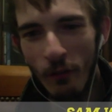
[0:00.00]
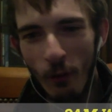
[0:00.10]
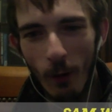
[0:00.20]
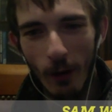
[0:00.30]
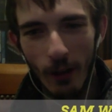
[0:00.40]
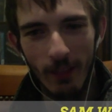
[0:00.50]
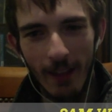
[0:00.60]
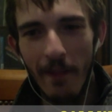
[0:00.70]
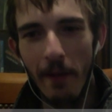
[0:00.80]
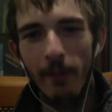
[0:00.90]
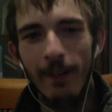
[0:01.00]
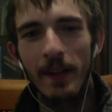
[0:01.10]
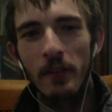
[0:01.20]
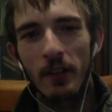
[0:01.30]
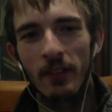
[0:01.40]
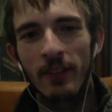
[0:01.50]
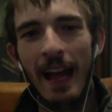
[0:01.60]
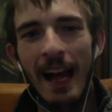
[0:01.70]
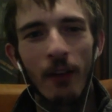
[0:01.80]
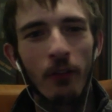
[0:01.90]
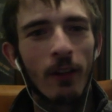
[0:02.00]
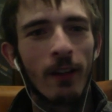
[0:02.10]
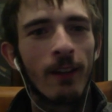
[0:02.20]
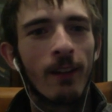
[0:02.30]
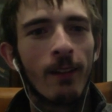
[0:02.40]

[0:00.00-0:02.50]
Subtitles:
Gordon-Levitt plays an assassin,